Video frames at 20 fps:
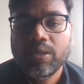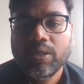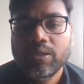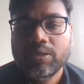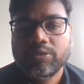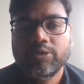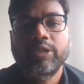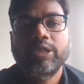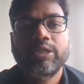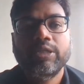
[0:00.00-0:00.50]

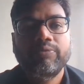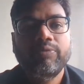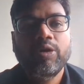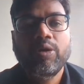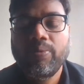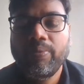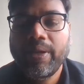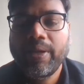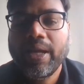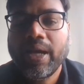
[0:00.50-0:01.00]
So
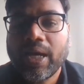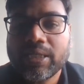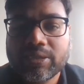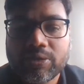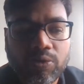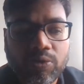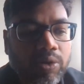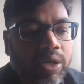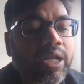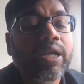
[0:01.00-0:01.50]
interviewer may
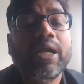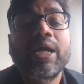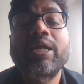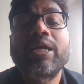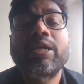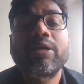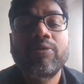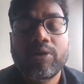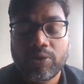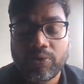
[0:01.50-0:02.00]
ask, okay,
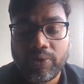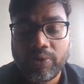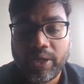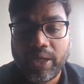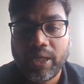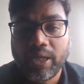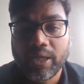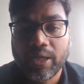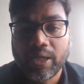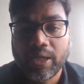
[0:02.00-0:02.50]
write on
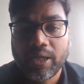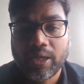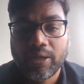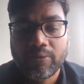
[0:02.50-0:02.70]
query,